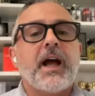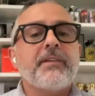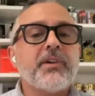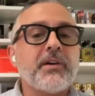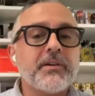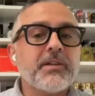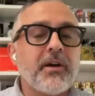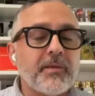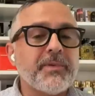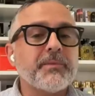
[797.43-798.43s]
I've garnered
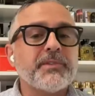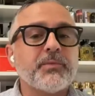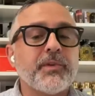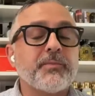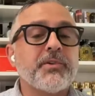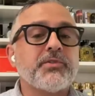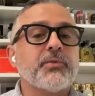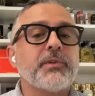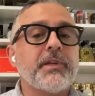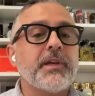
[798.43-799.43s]
compliments with
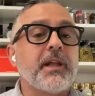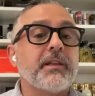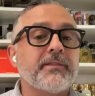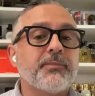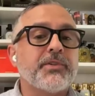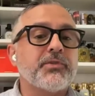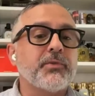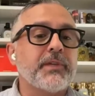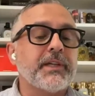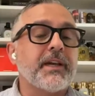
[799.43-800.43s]
patchouli. I love
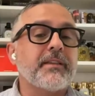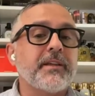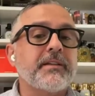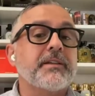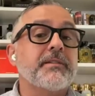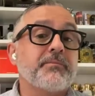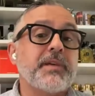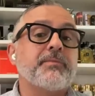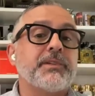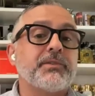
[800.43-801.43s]
patchouli, and I think
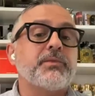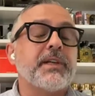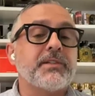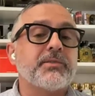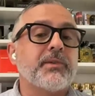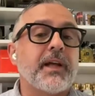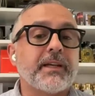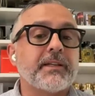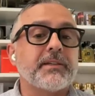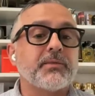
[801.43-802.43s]
people do tend to
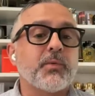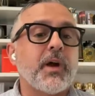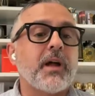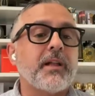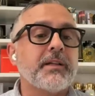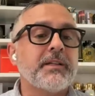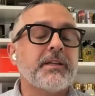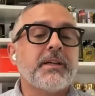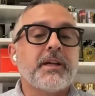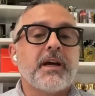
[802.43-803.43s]
like it as well.
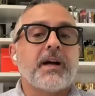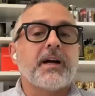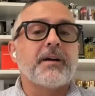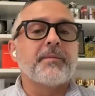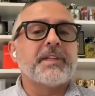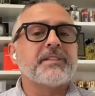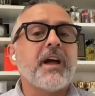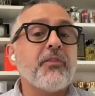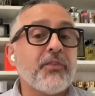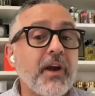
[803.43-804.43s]
It's
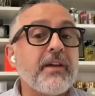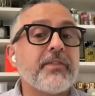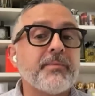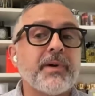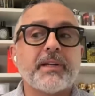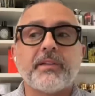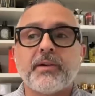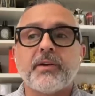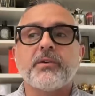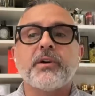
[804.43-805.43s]
not for everybody,
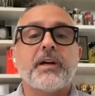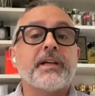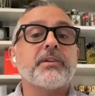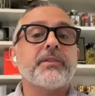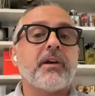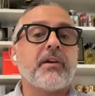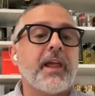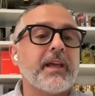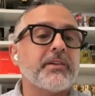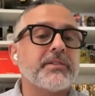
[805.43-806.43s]
though. I know there are
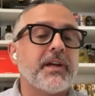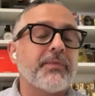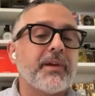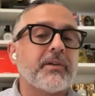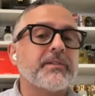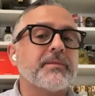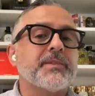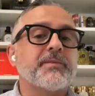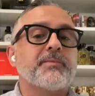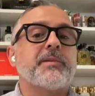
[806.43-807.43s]
haters out there, and
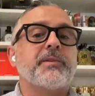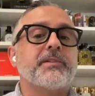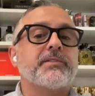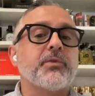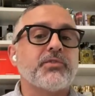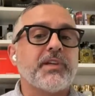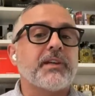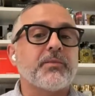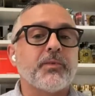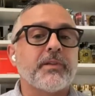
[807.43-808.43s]
sometimes people
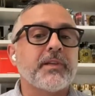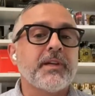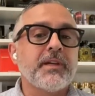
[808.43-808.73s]
associate it with